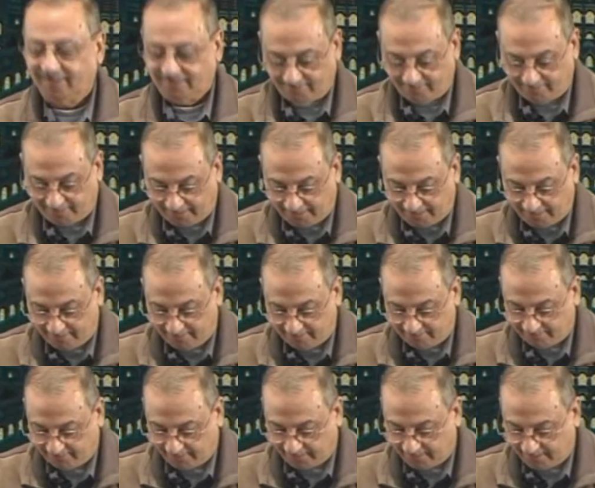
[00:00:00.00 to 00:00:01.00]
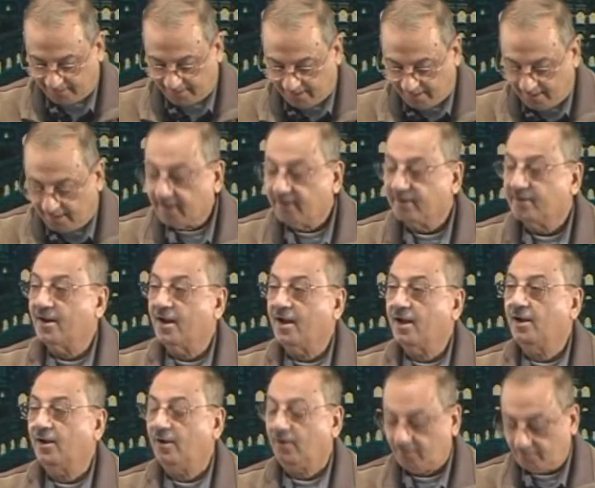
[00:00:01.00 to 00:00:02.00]
Okay, fine.
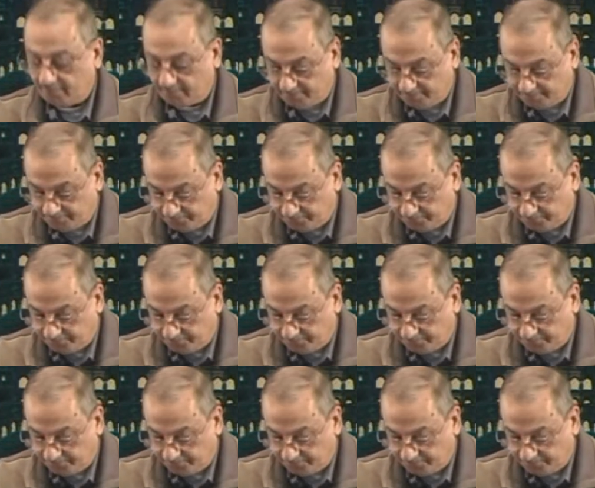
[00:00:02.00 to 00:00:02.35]
Now,